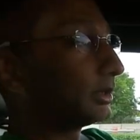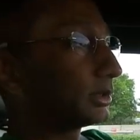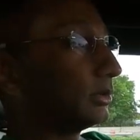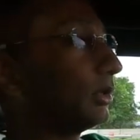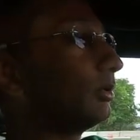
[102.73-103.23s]

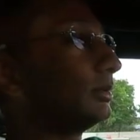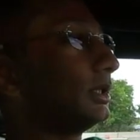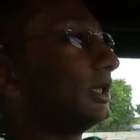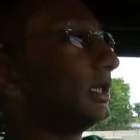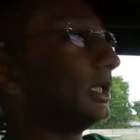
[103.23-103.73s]
So don't
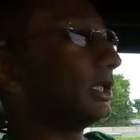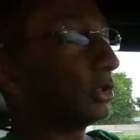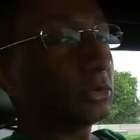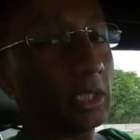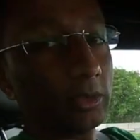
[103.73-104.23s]

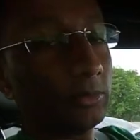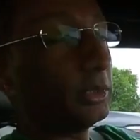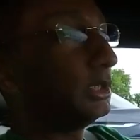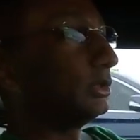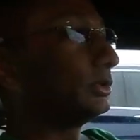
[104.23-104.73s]
try to
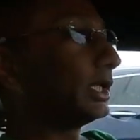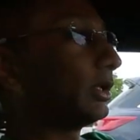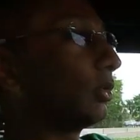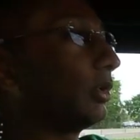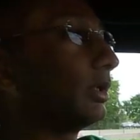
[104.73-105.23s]
reuse
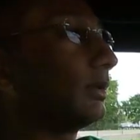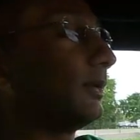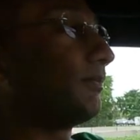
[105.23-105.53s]
that oil,